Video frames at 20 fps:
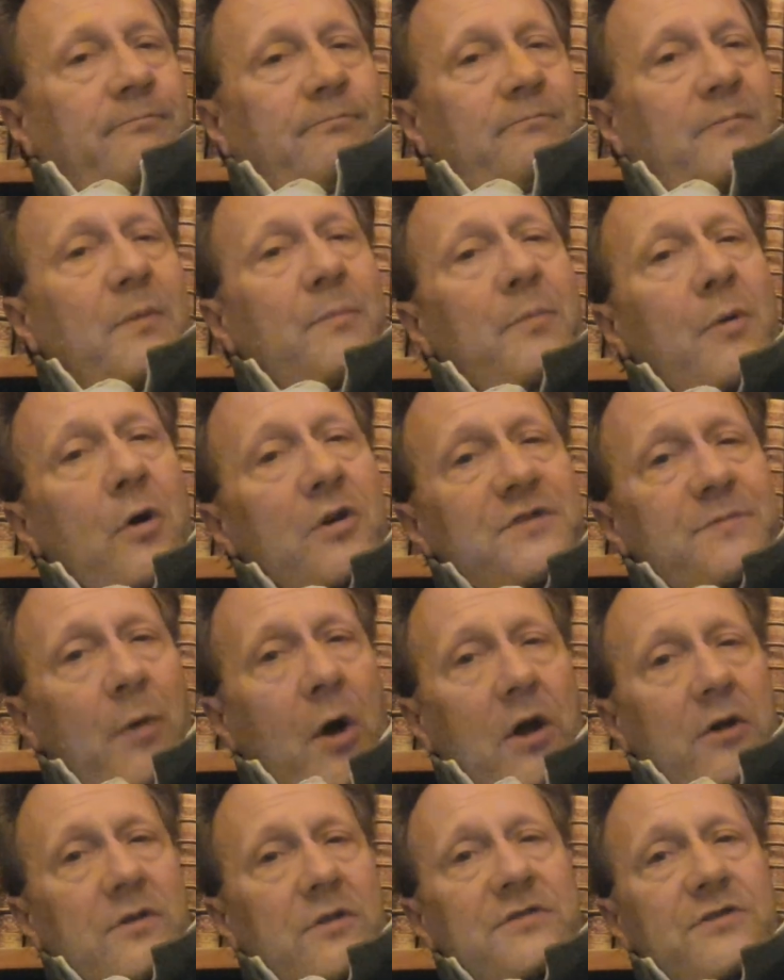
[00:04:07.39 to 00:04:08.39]
The
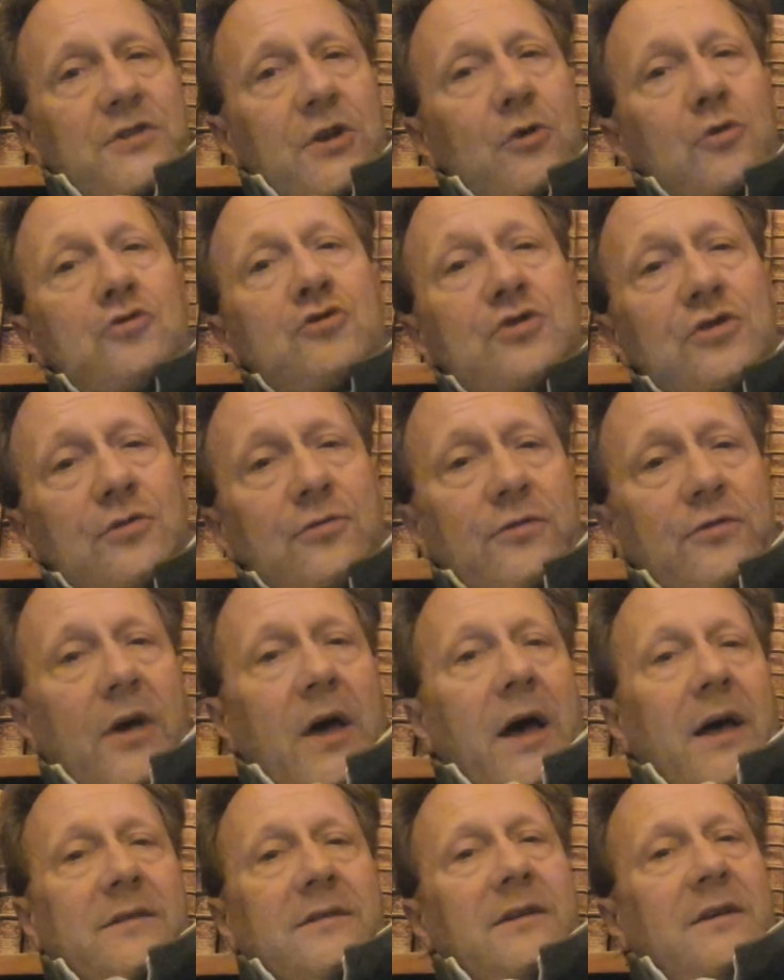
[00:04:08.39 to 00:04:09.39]
postmodernists don't do
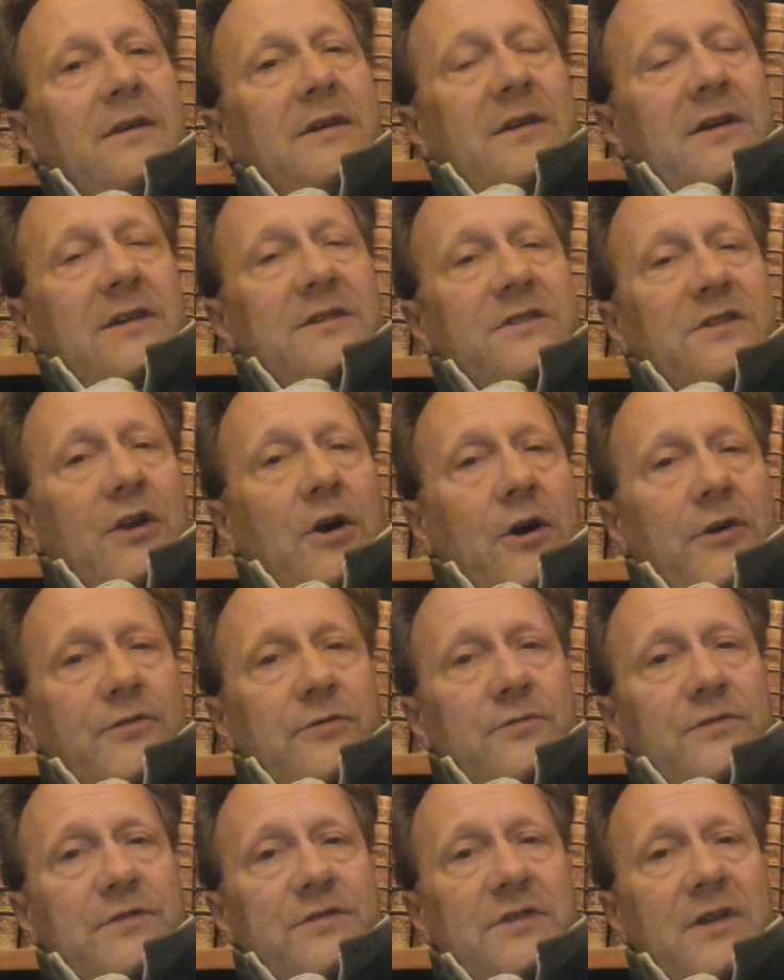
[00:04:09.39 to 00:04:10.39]
that. As the
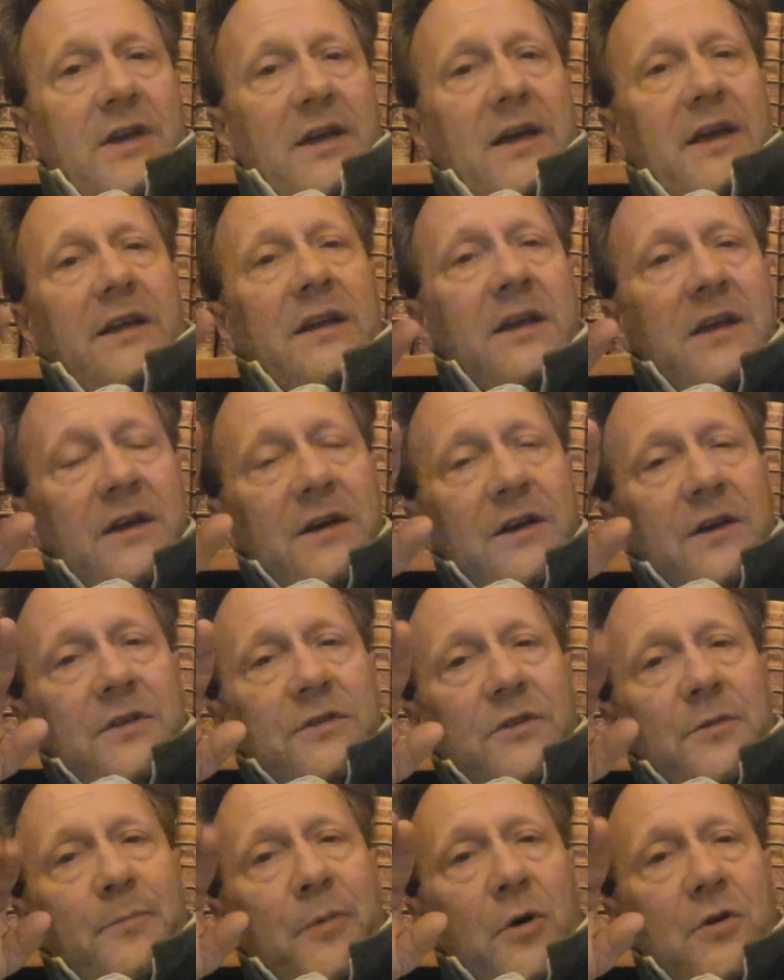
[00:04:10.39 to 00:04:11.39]
authors say,
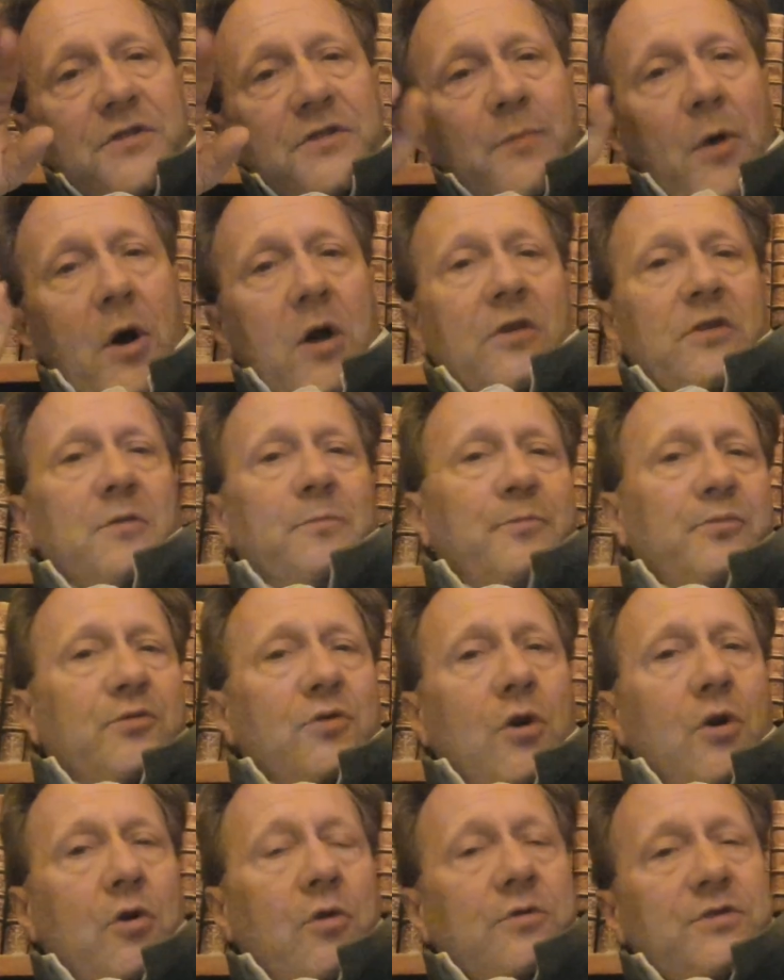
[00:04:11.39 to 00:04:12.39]
the postmodern
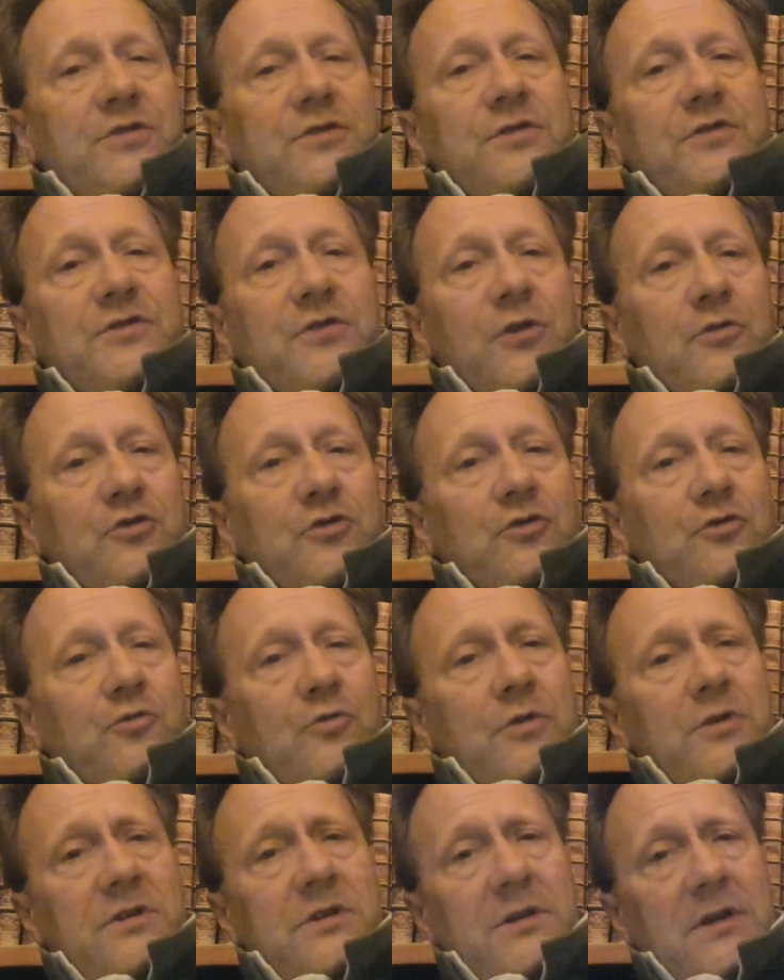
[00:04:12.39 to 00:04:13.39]
approach to social
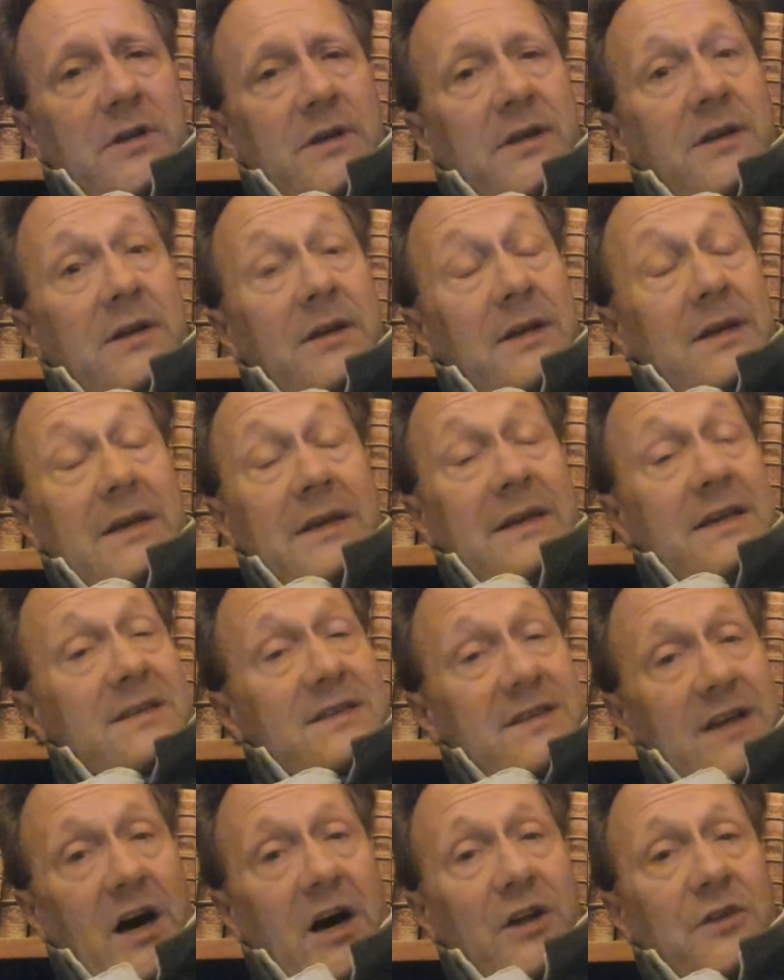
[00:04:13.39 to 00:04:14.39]
critique is
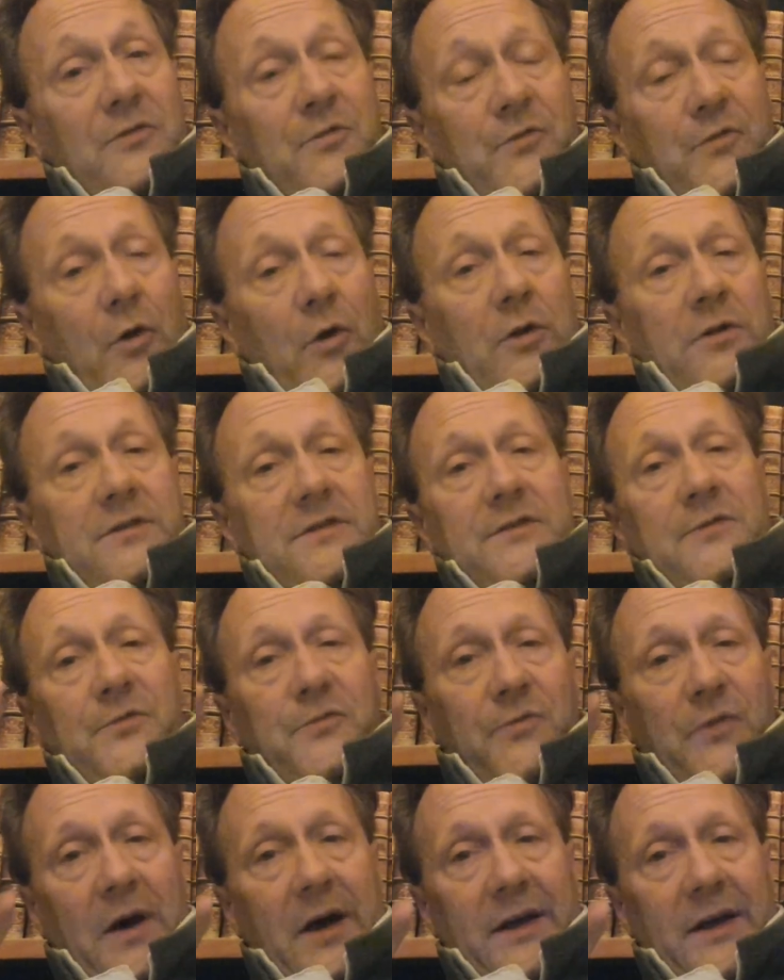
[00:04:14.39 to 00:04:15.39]

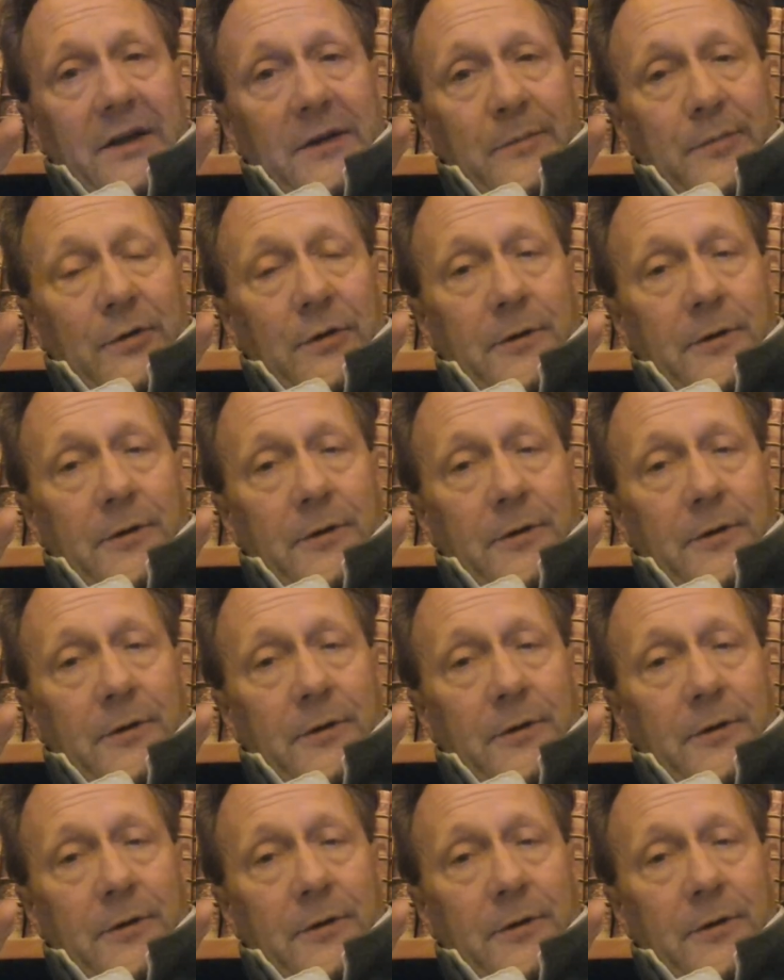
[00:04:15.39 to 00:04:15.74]
unfalsifiable.